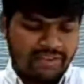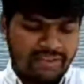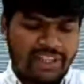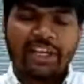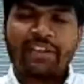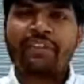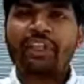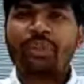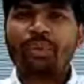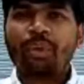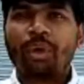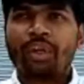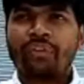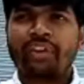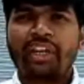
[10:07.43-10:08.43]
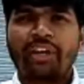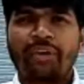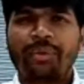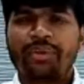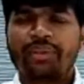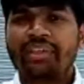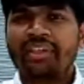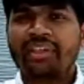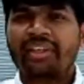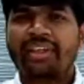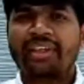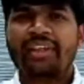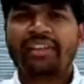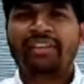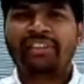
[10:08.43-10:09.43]
There were two odd one out,
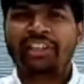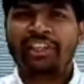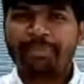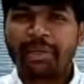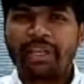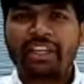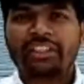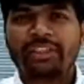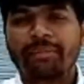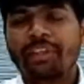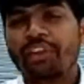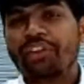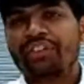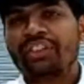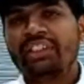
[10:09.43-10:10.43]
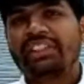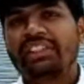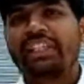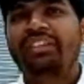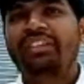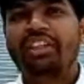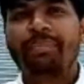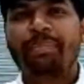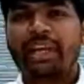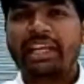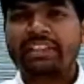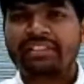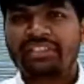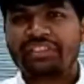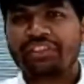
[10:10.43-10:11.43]
three para summary questions and three para
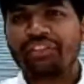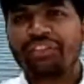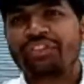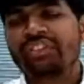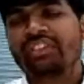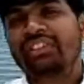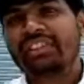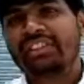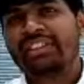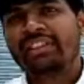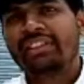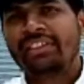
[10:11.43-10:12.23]
insertion questions.